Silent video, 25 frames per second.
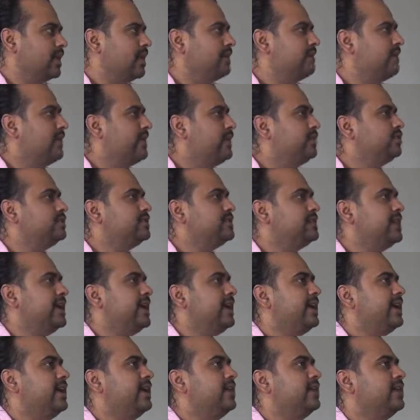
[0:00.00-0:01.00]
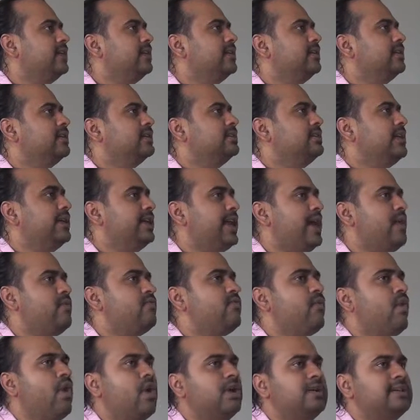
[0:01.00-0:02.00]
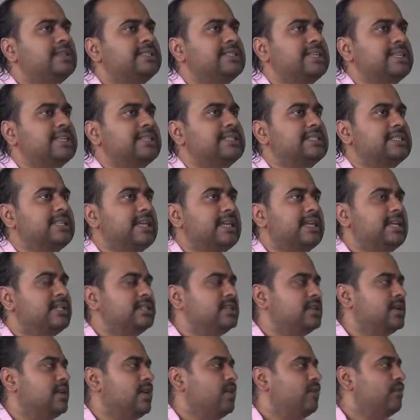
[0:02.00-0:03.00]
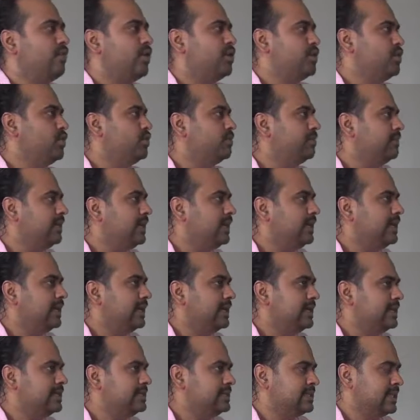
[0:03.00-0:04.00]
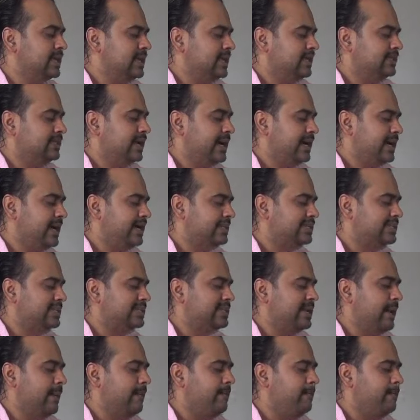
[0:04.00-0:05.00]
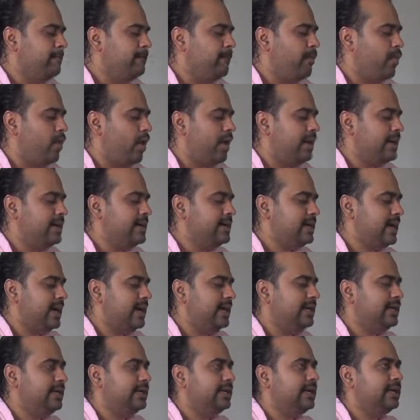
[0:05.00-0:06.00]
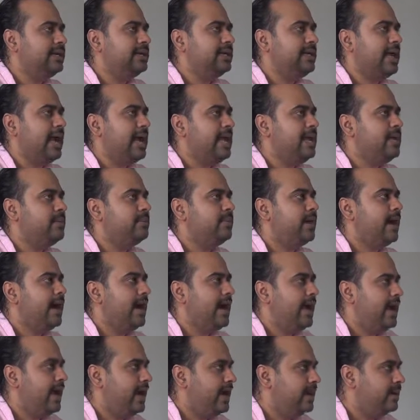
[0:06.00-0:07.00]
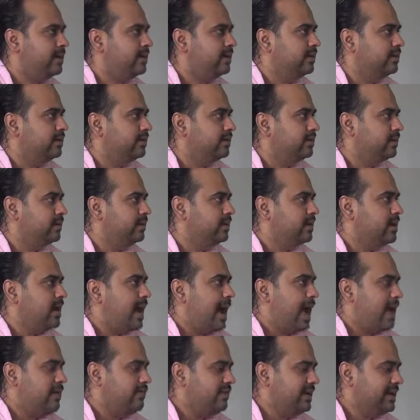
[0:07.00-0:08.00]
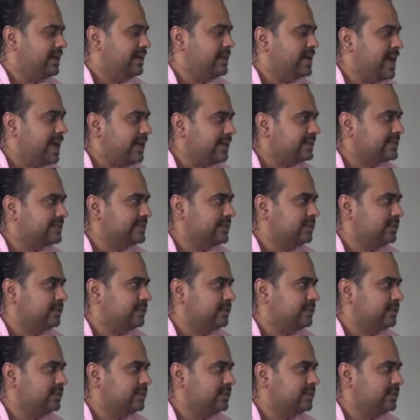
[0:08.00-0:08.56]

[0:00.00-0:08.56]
When you say that I want success, what you mean is that at some point in the time ahead, I will get